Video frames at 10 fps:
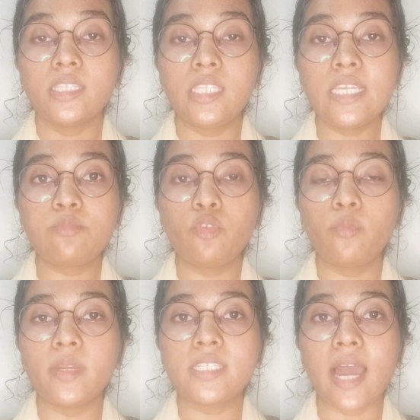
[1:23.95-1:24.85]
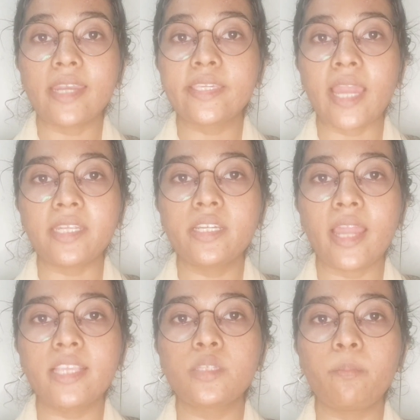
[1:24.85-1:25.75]
These movements are
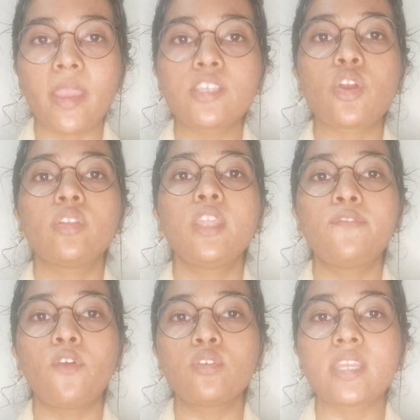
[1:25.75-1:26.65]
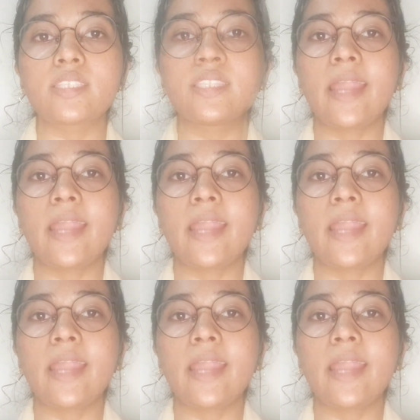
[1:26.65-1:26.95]
categorized based on the forces